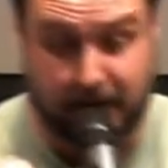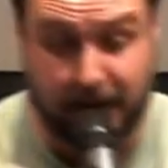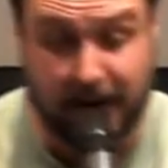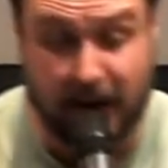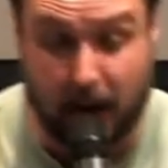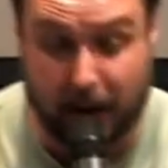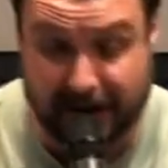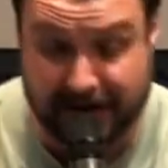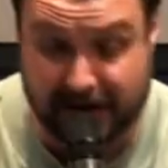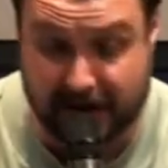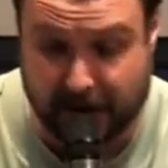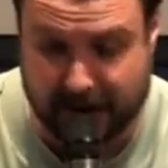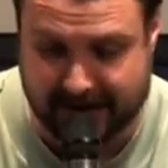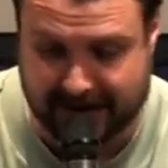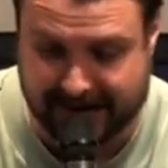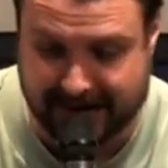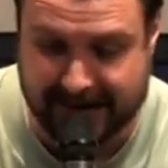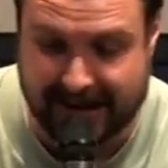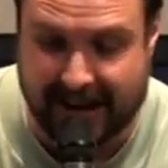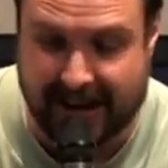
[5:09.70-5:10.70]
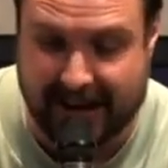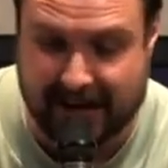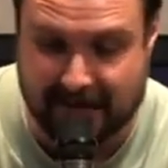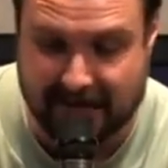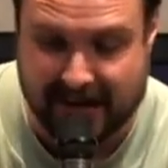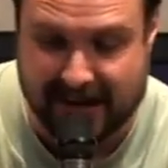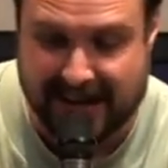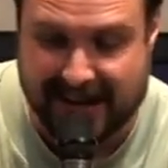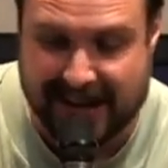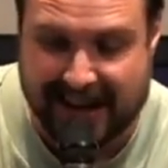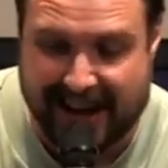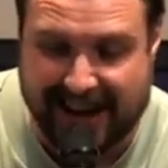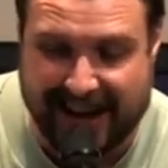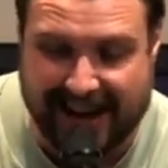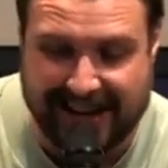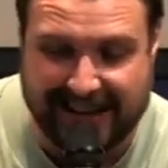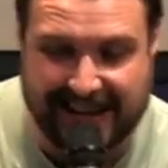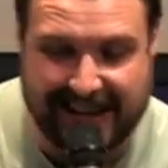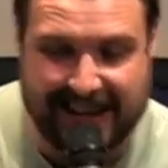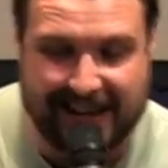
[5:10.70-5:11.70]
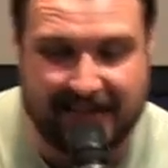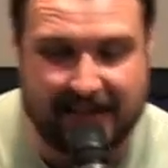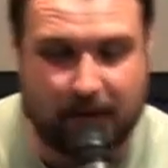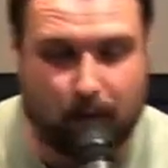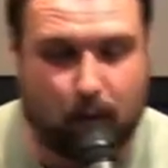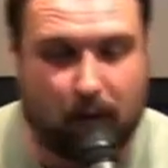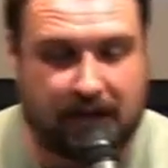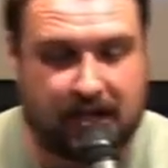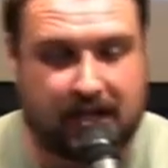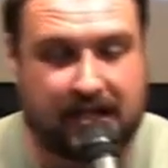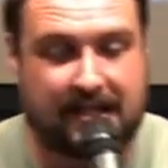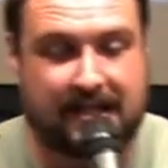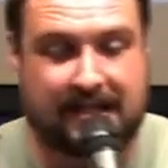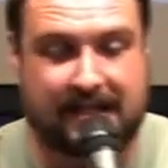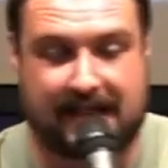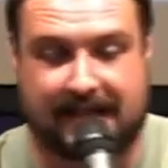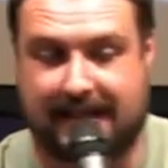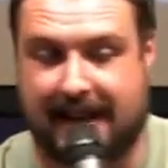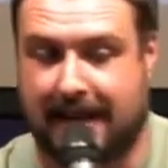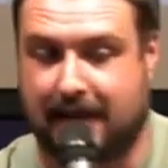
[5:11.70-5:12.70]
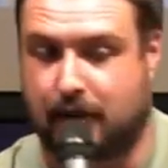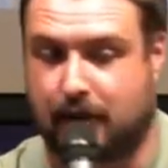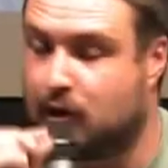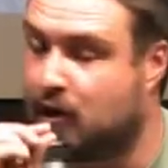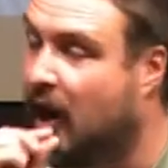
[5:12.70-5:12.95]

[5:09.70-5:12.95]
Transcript: as we go into it today. And what Jesus is saying.